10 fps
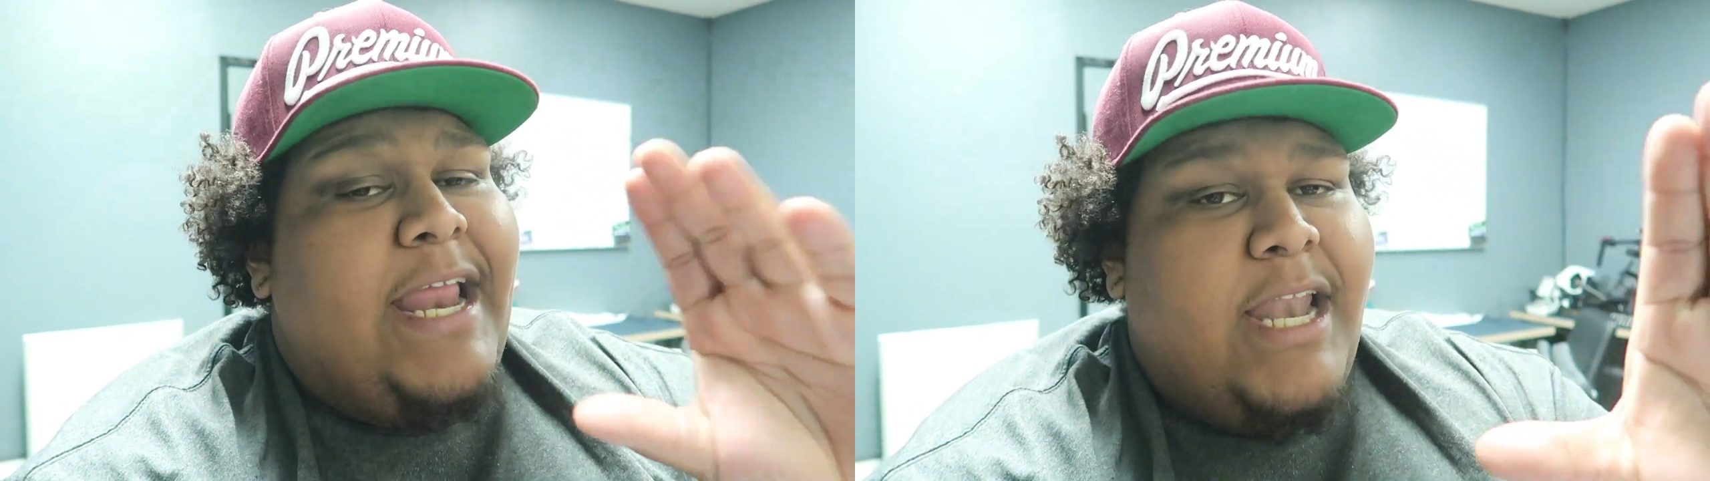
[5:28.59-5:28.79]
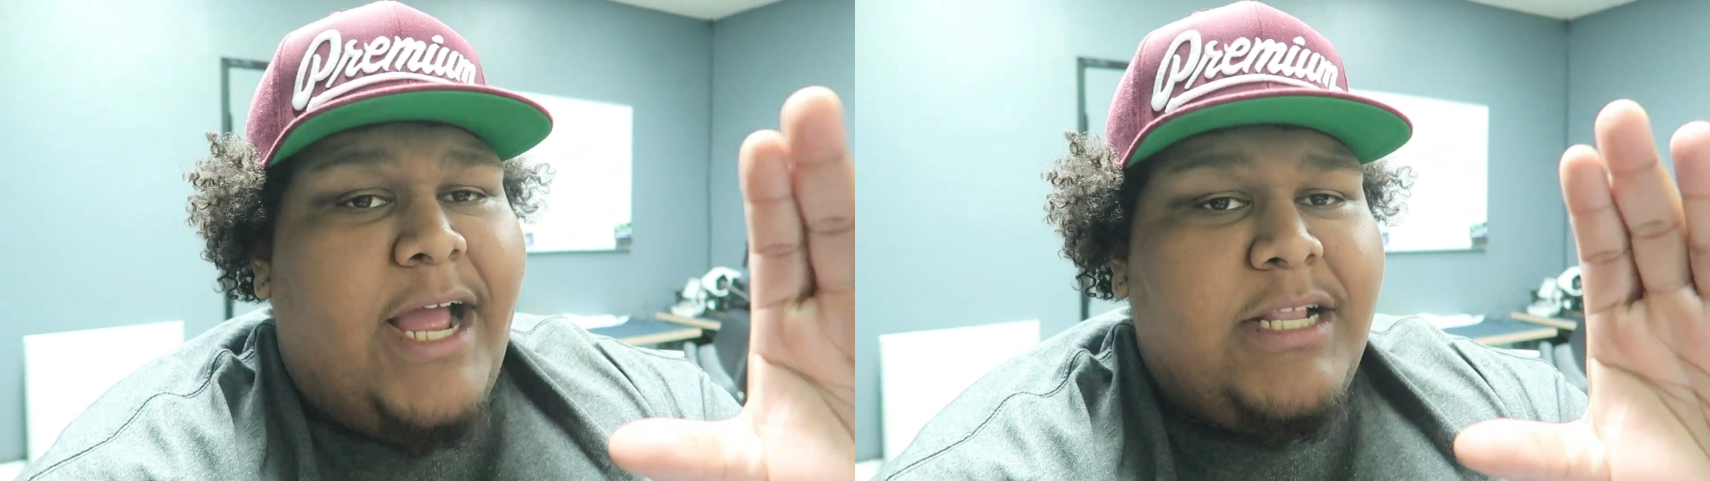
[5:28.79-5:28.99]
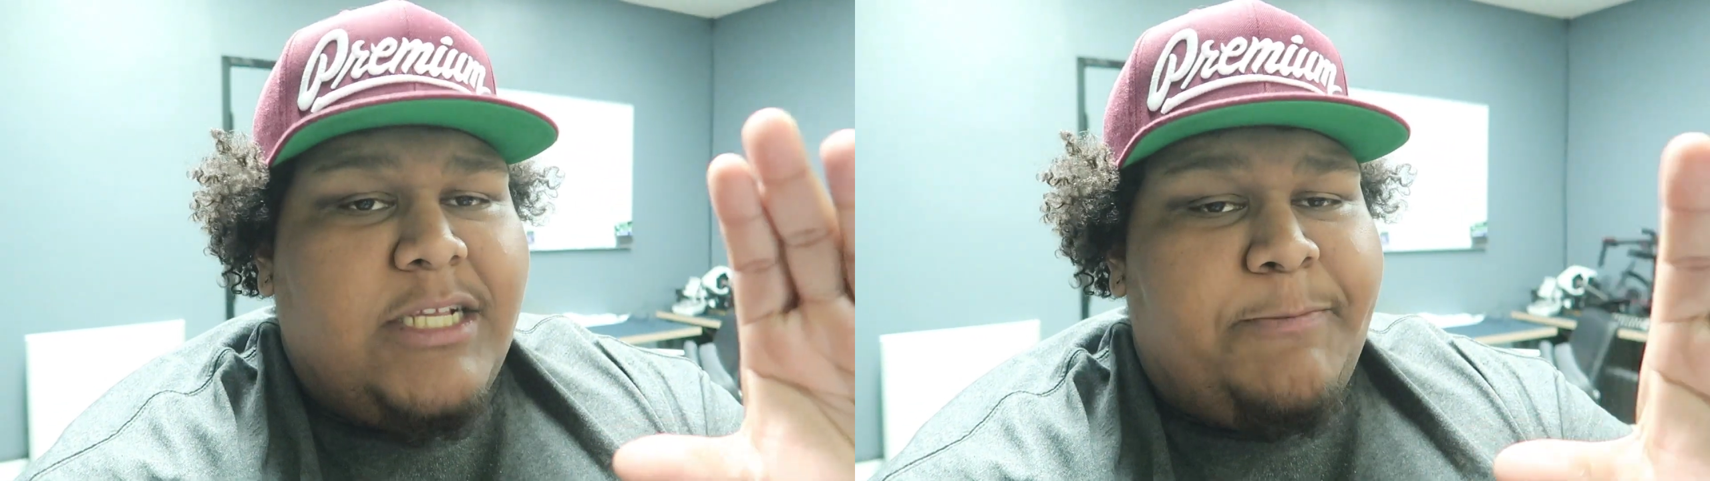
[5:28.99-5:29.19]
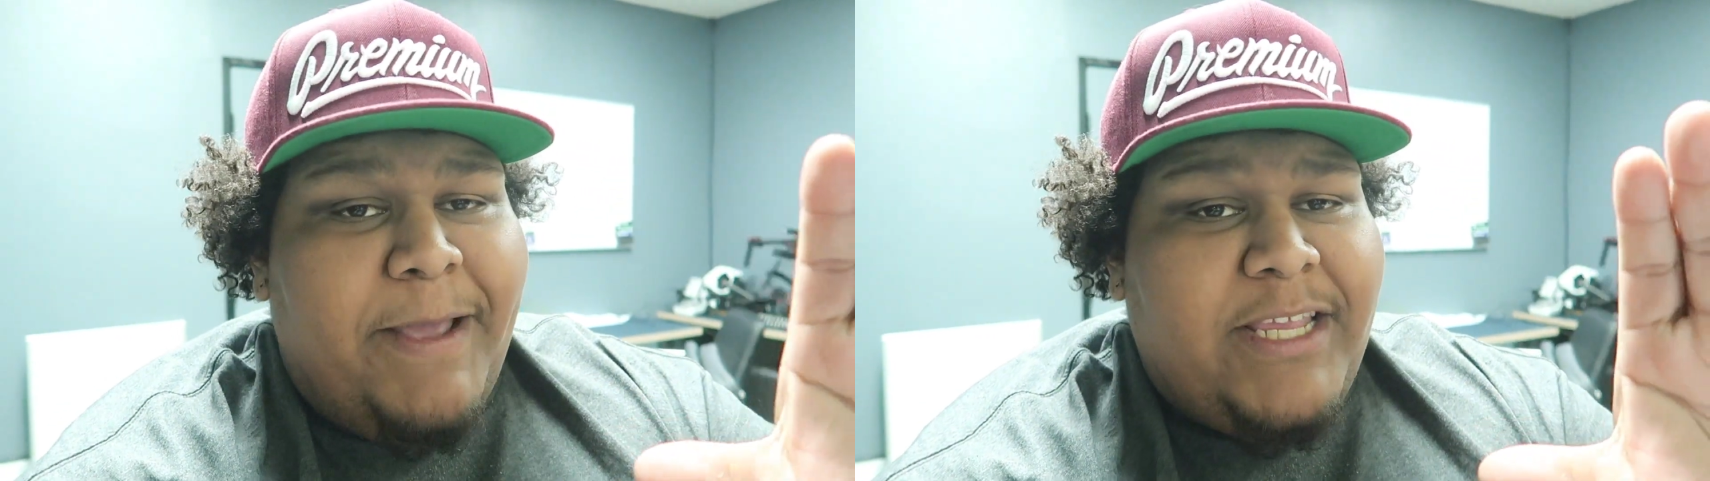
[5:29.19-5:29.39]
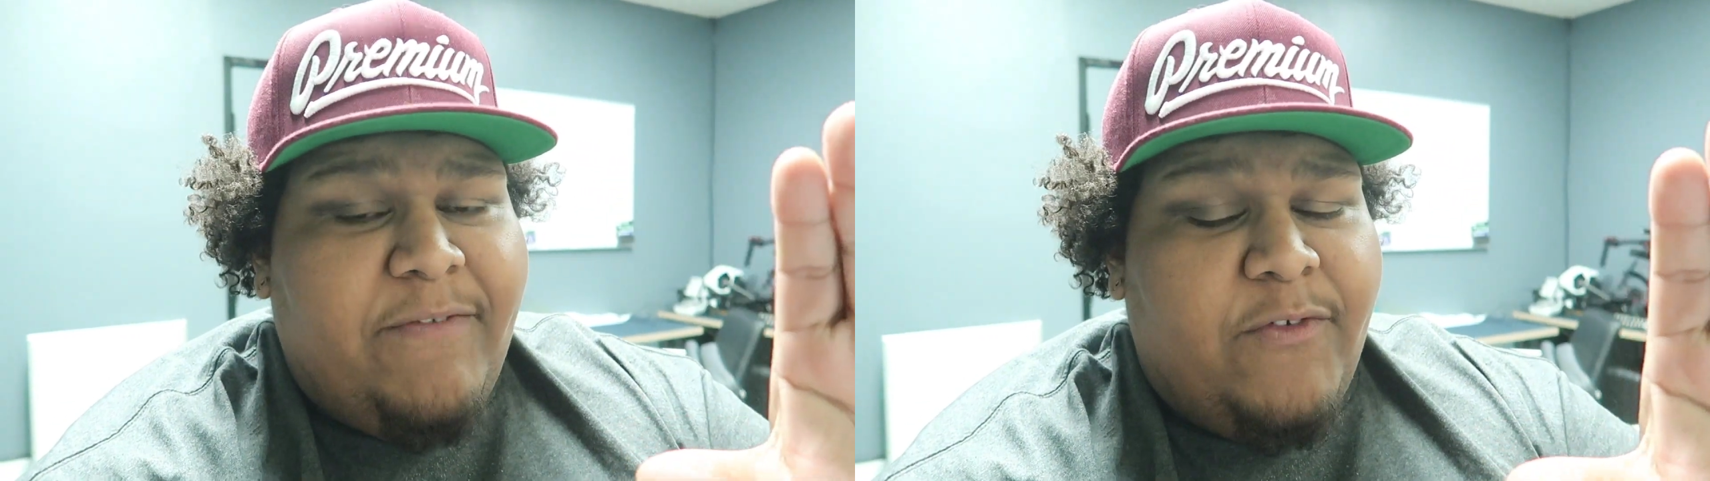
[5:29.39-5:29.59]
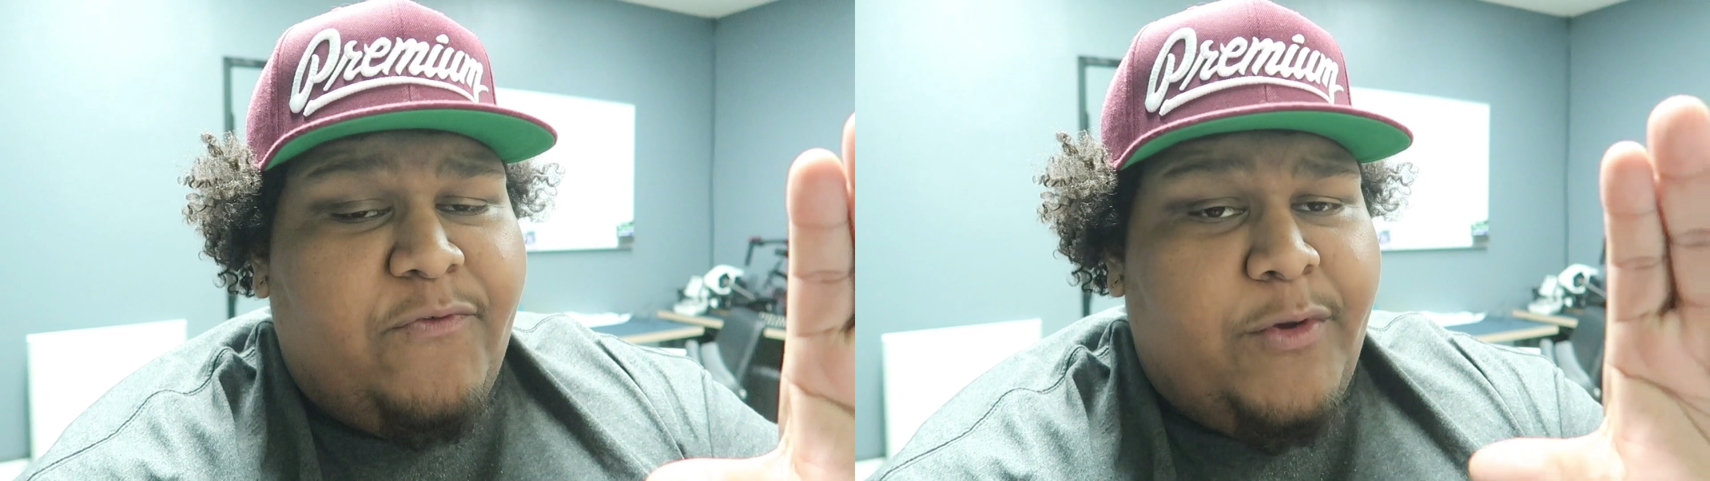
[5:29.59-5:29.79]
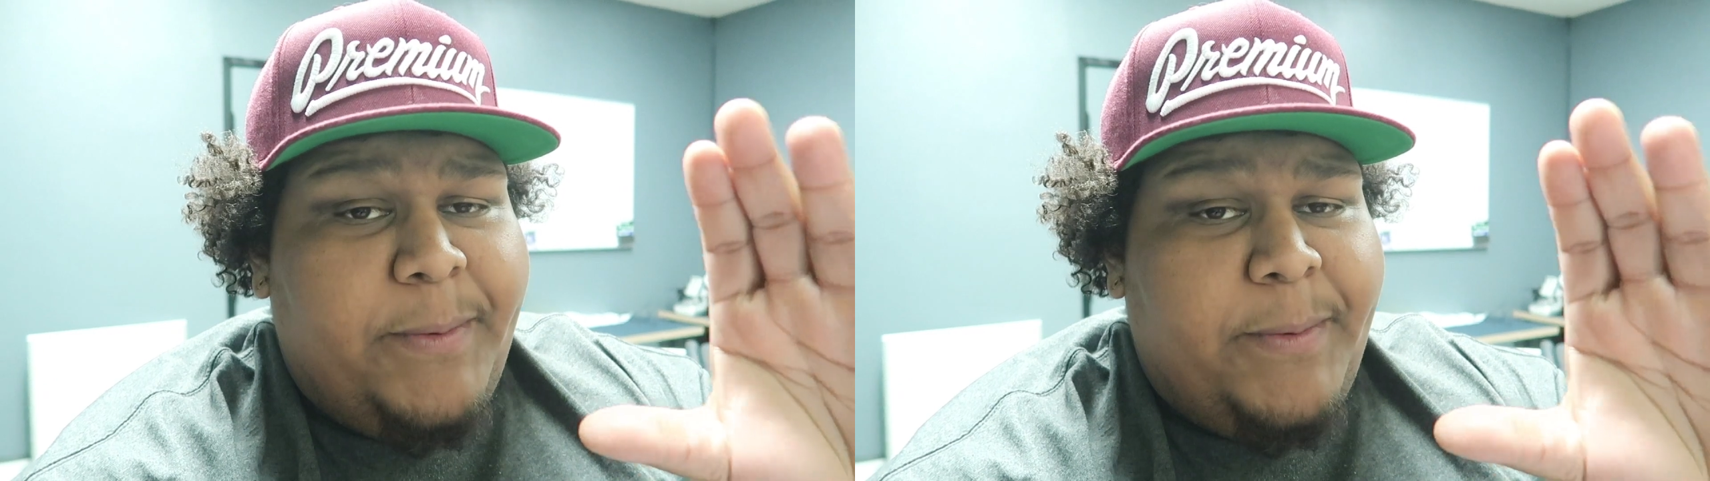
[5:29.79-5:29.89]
and not to spectate for free,